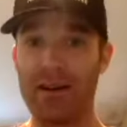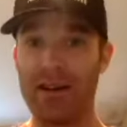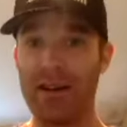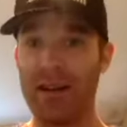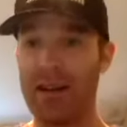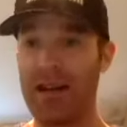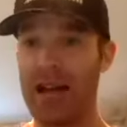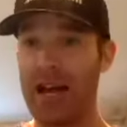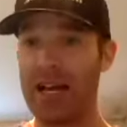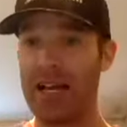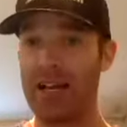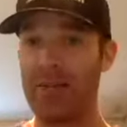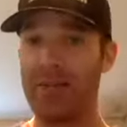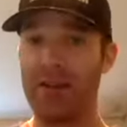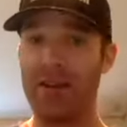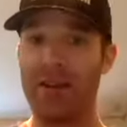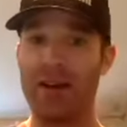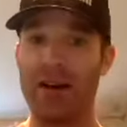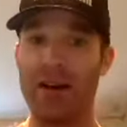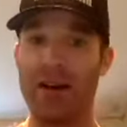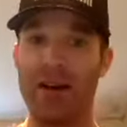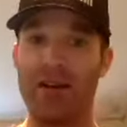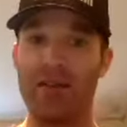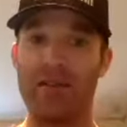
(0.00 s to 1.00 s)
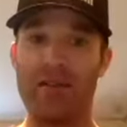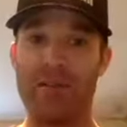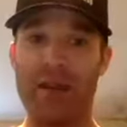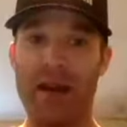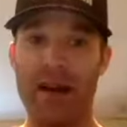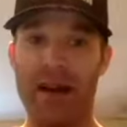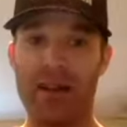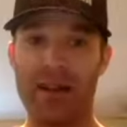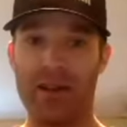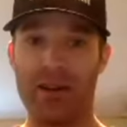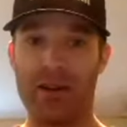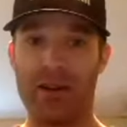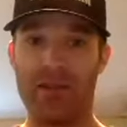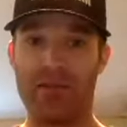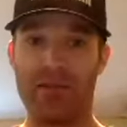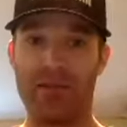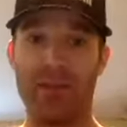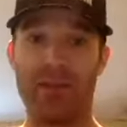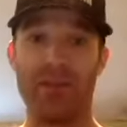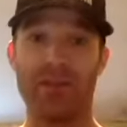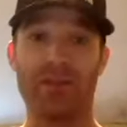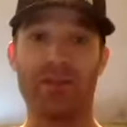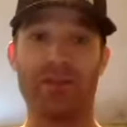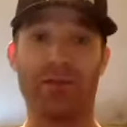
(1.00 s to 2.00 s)
the anatomy of
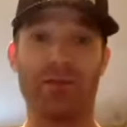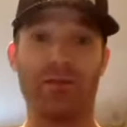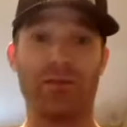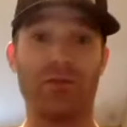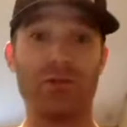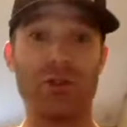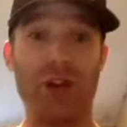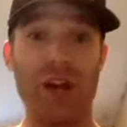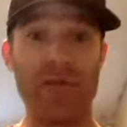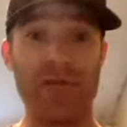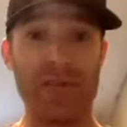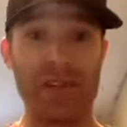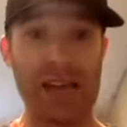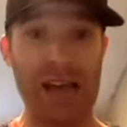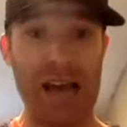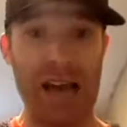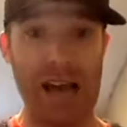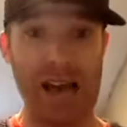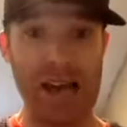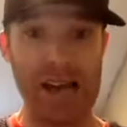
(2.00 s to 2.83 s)
the traffic hack